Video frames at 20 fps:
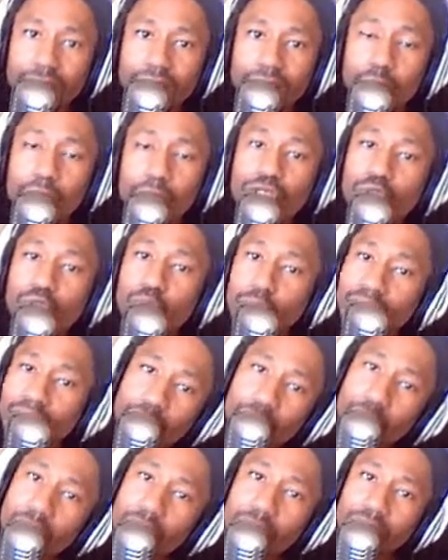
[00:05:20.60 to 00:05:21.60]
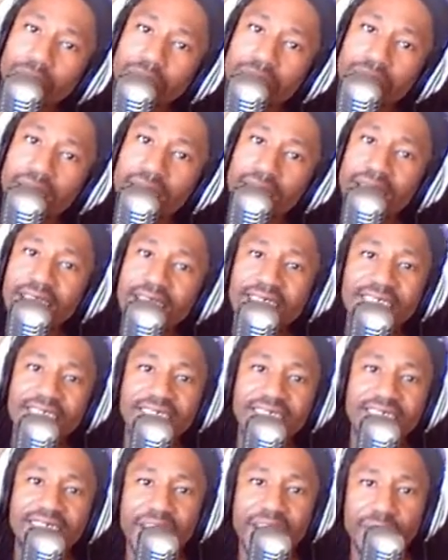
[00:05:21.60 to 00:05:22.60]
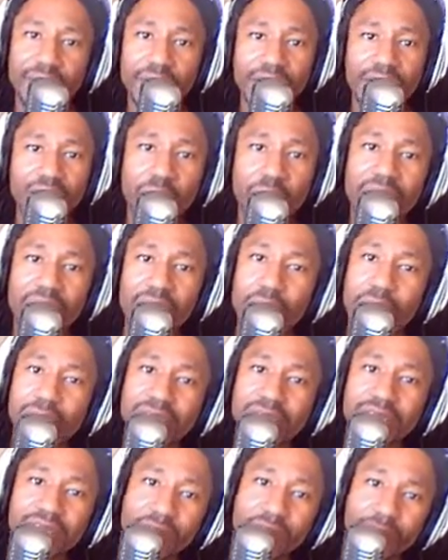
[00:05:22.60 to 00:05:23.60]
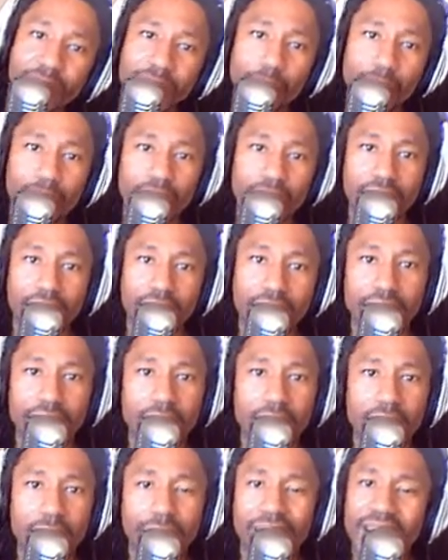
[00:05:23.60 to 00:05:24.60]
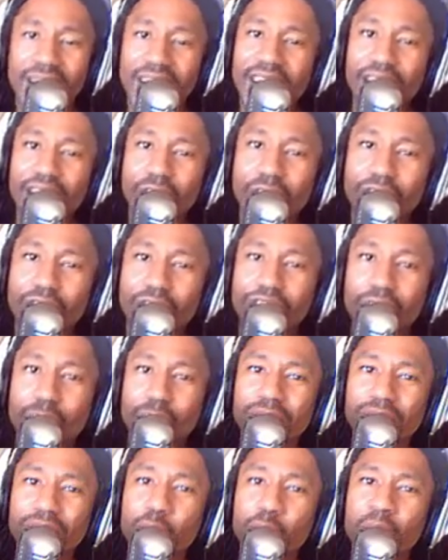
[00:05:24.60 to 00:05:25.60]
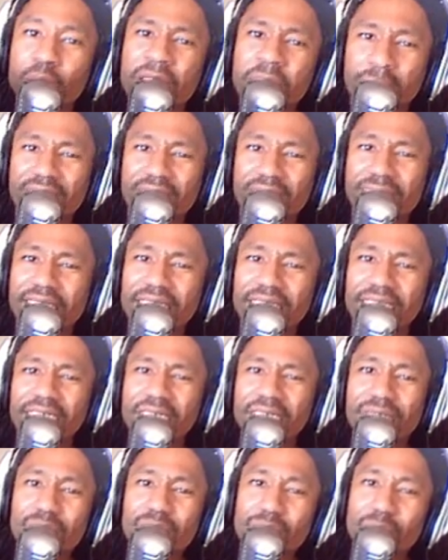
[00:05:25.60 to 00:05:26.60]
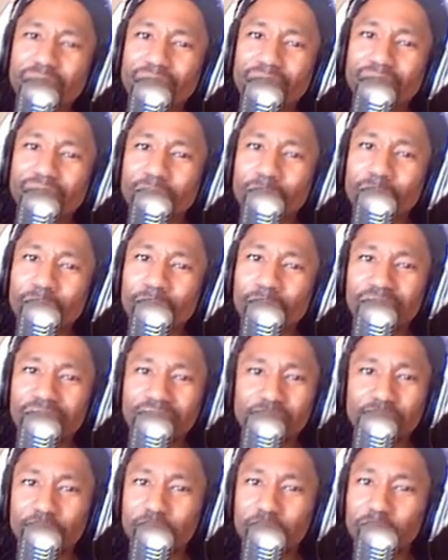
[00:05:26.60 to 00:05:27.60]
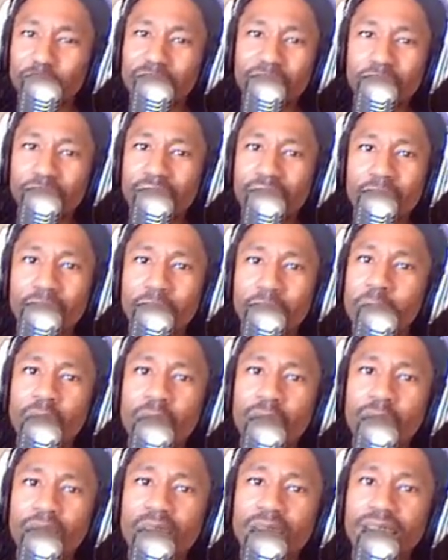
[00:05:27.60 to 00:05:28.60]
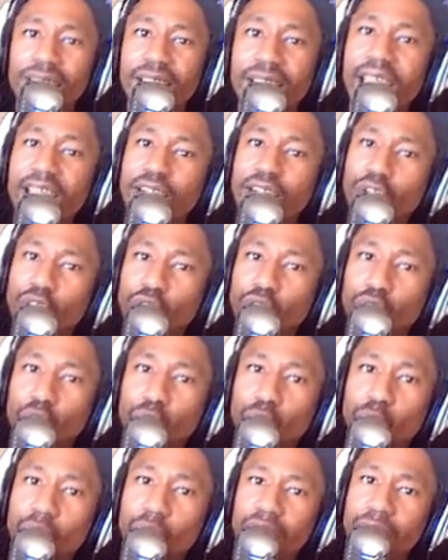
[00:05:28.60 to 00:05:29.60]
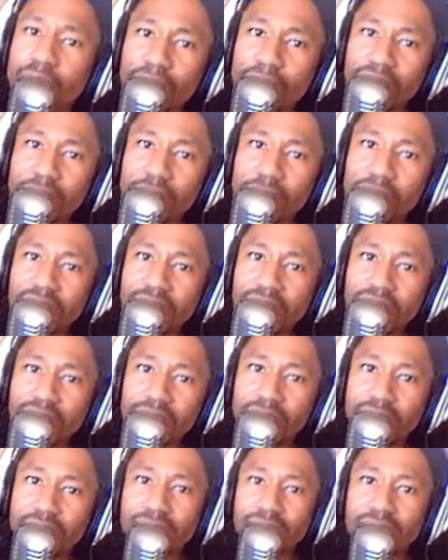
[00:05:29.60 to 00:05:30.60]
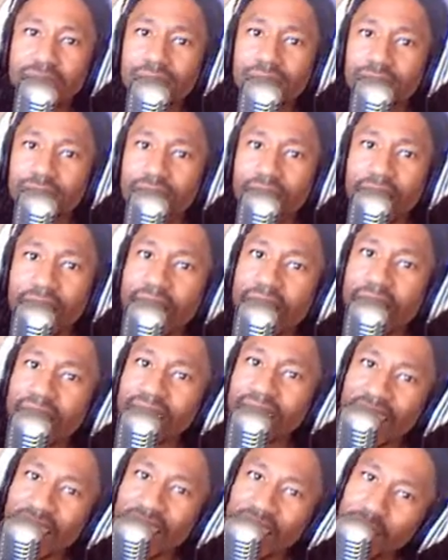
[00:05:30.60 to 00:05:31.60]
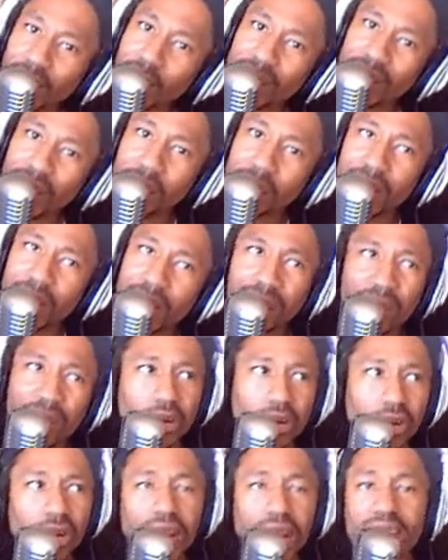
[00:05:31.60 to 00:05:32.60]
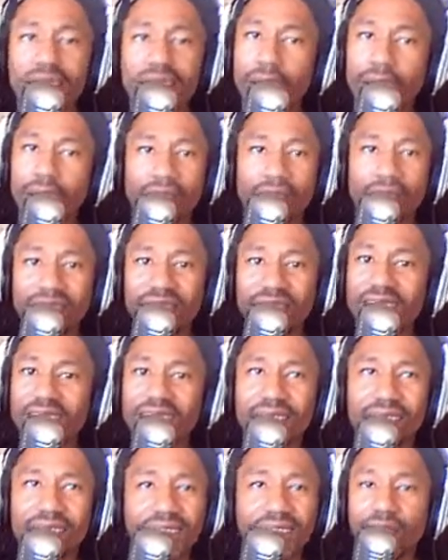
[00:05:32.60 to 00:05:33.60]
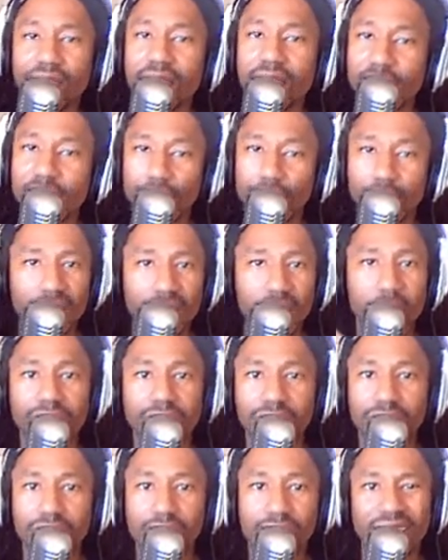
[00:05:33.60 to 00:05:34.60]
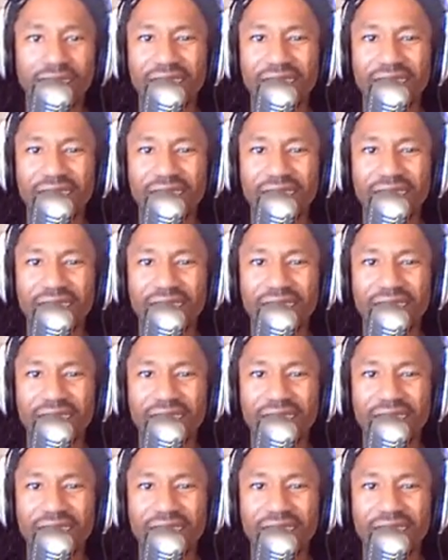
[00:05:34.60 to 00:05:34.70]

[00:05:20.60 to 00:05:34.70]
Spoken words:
We're 24 hours a day, 7 days a week on SirDarryl.com, and our show is replayed on the All Digital Radio Network at 3 p.m. Eastern and 8 p.m. Eastern, and I think 11 p.m. Eastern.